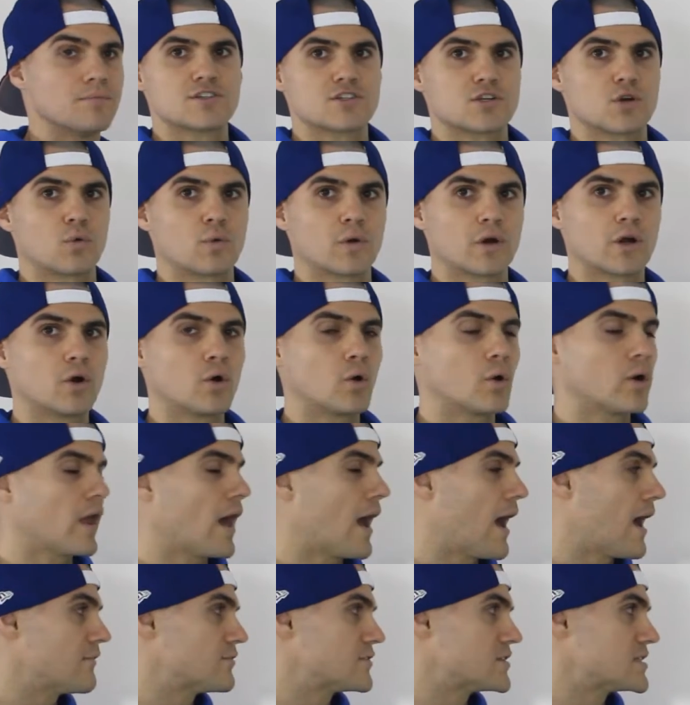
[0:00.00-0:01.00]
So we're going to
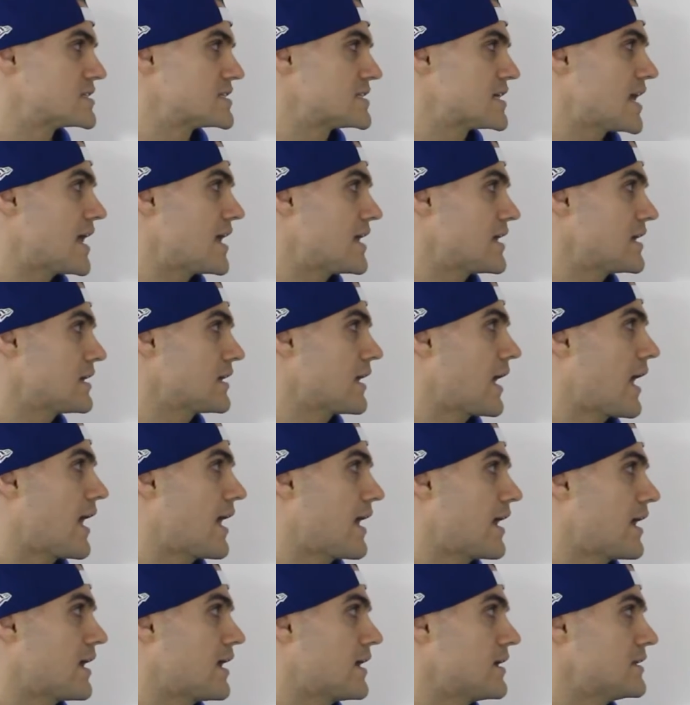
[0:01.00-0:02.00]
have to take
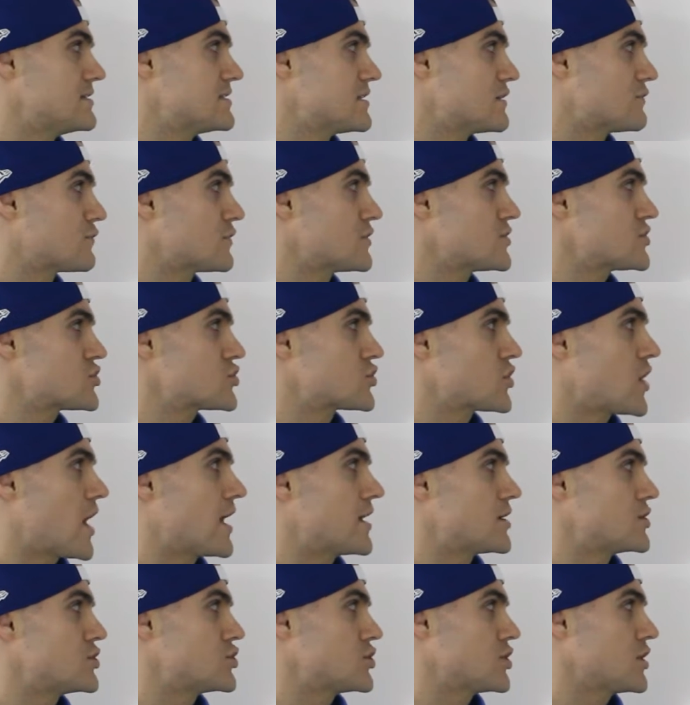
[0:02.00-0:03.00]
a different
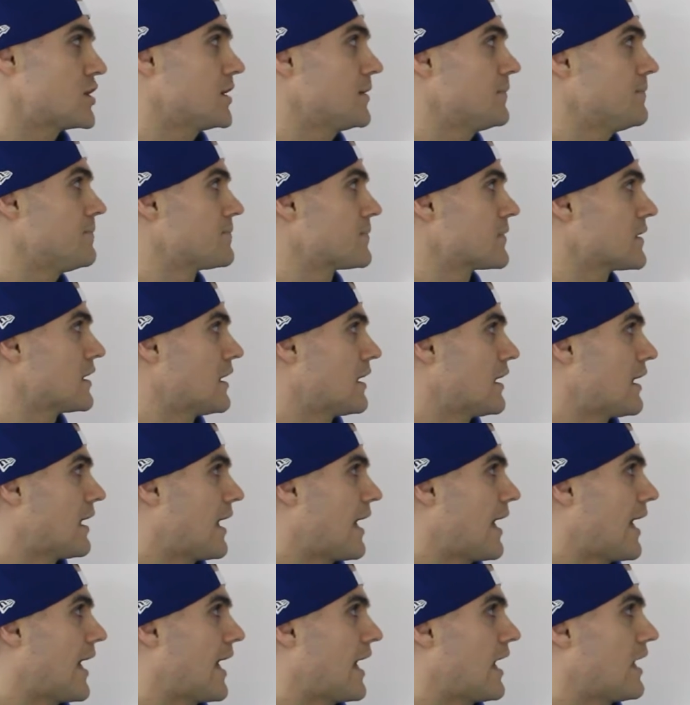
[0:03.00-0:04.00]
strategy
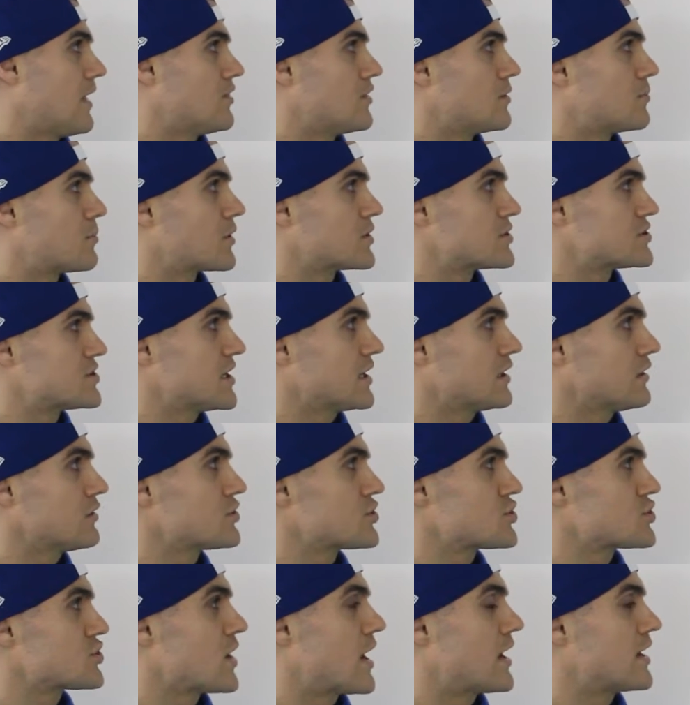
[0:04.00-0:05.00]
and the
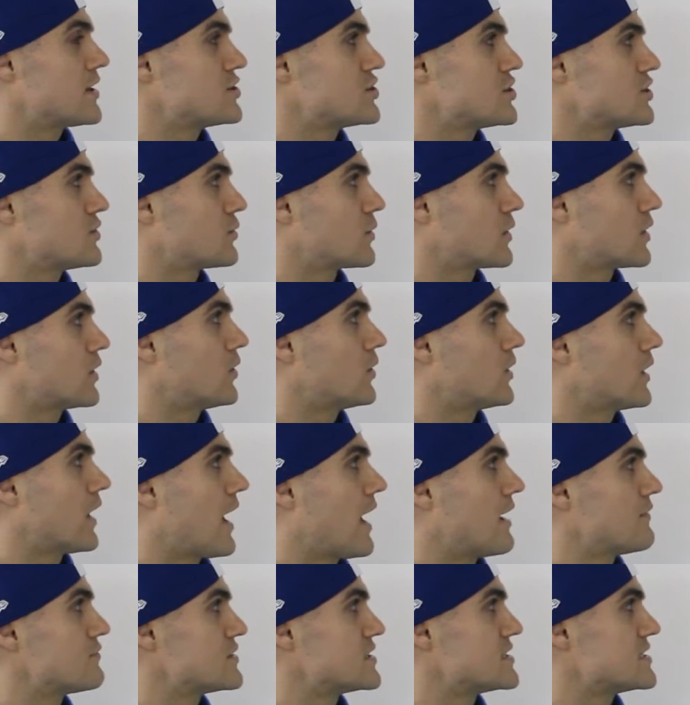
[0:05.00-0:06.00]
particular strategy we're going to
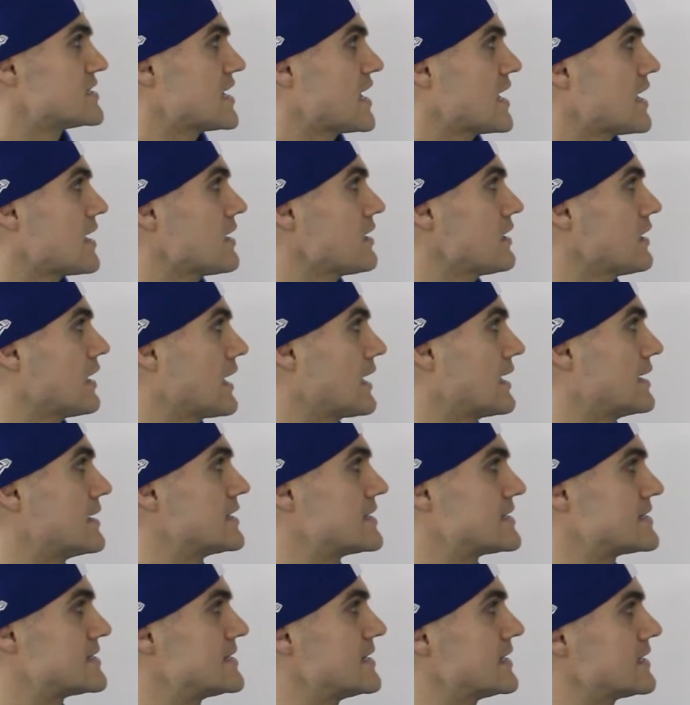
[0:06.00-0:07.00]
have to take
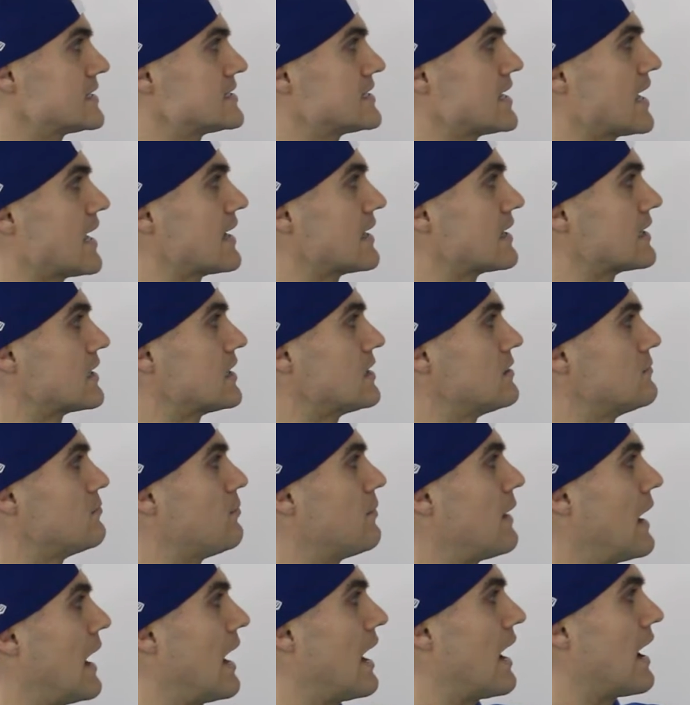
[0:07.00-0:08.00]
is dictated
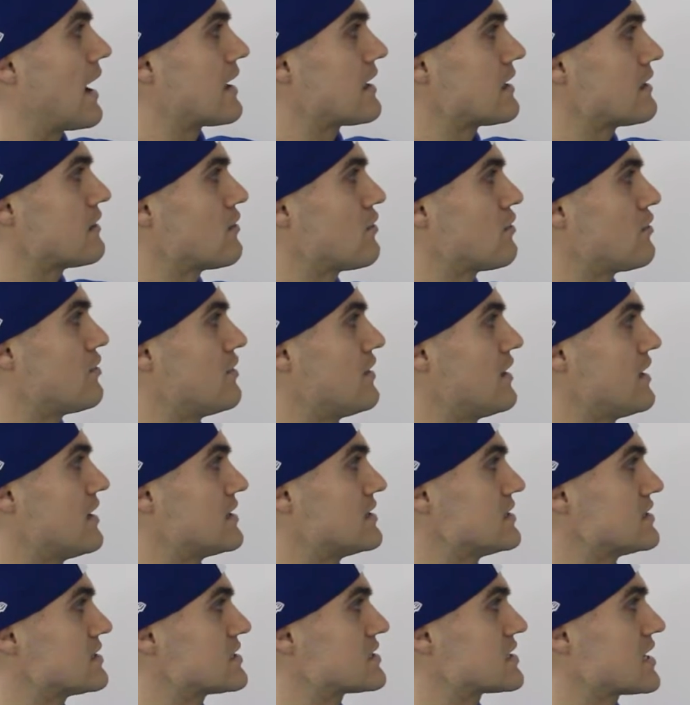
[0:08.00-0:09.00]
by
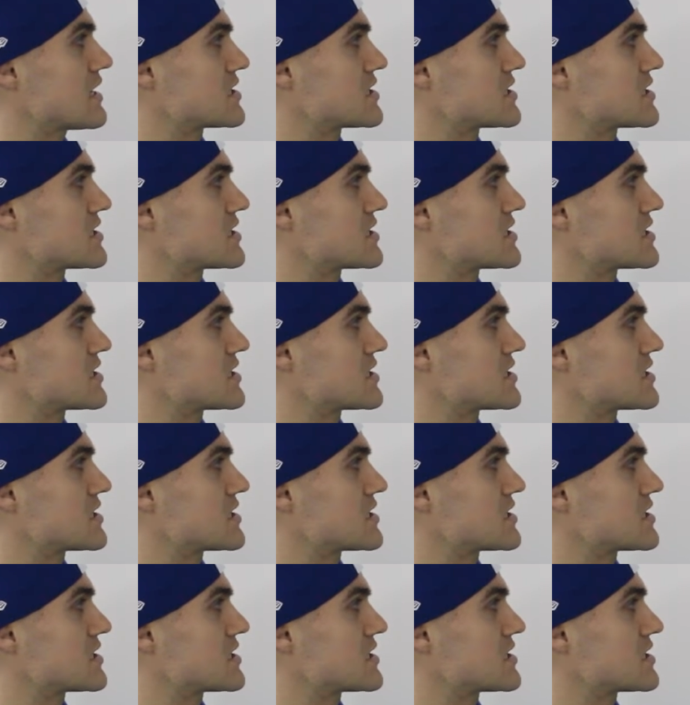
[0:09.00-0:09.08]
this